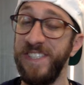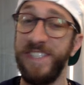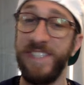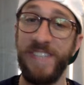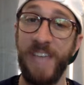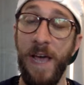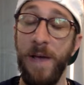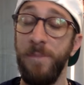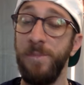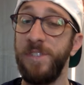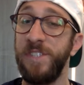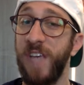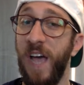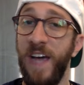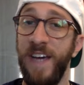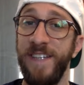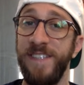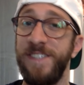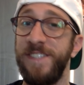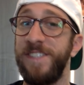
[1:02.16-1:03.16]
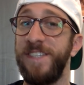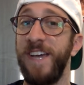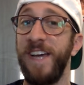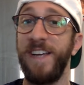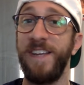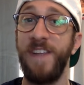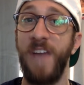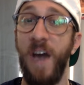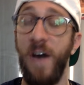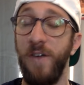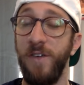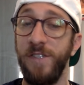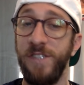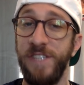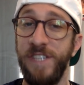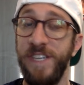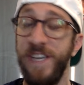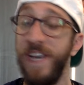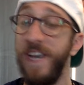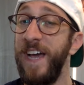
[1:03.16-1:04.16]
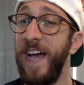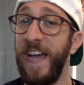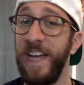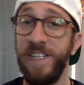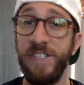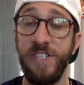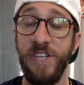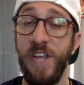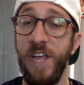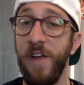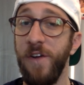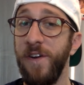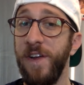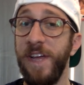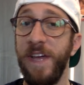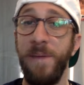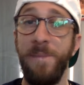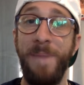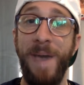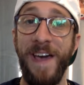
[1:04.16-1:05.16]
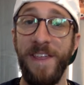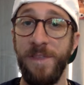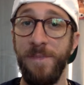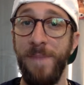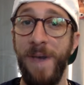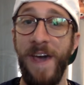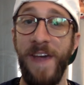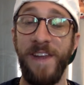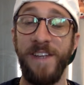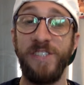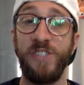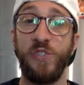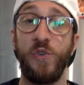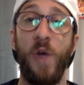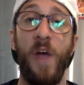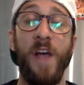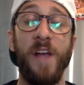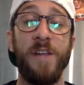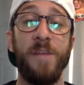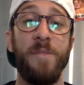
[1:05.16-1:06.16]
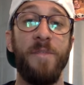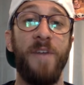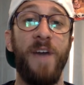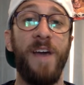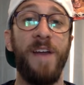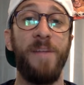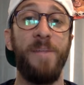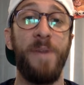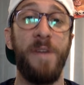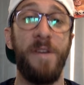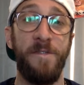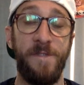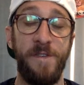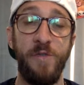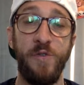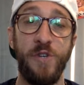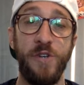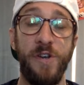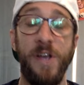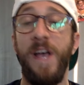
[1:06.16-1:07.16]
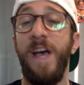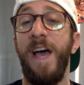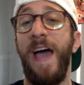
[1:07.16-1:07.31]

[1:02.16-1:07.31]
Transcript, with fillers: STEM, science, technology, engineering, and mathematics, trying to provide a better future.